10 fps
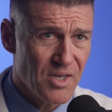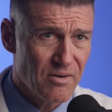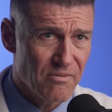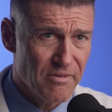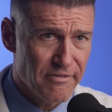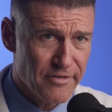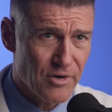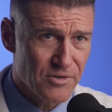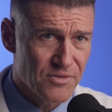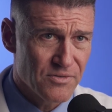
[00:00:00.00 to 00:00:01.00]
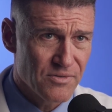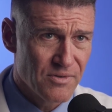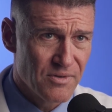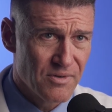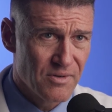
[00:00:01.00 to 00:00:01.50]
in reverse,
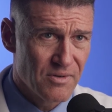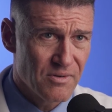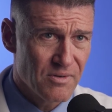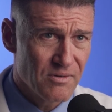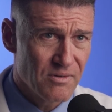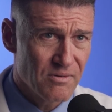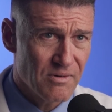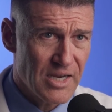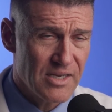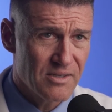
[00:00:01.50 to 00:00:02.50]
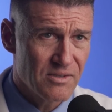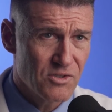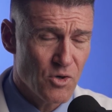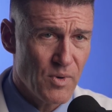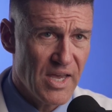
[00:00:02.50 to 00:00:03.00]
right?
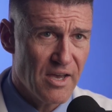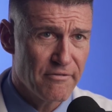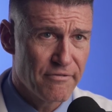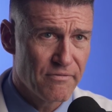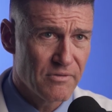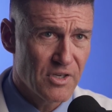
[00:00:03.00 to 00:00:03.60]
So we have